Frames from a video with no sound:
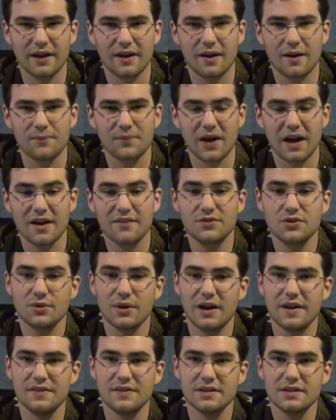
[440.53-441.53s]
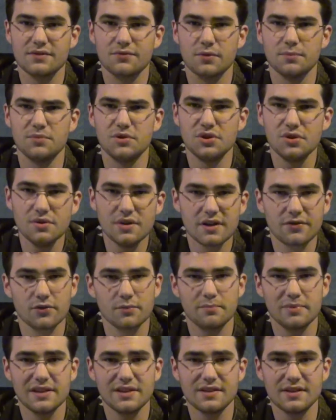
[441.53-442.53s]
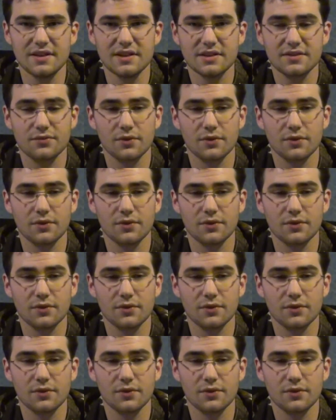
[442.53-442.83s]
Um, I've tried this from two different PCs,